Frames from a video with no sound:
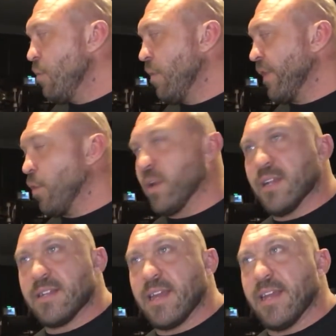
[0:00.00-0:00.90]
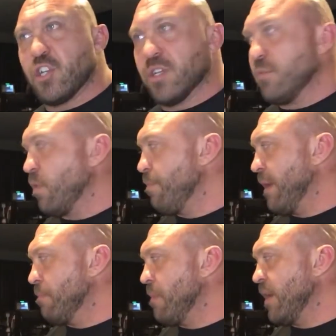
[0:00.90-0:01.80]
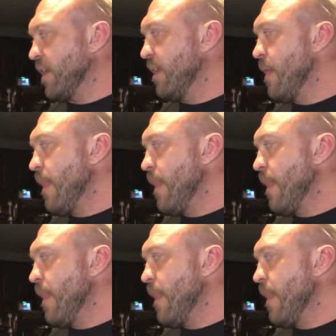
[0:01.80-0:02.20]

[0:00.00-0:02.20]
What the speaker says: with an organization, with big money,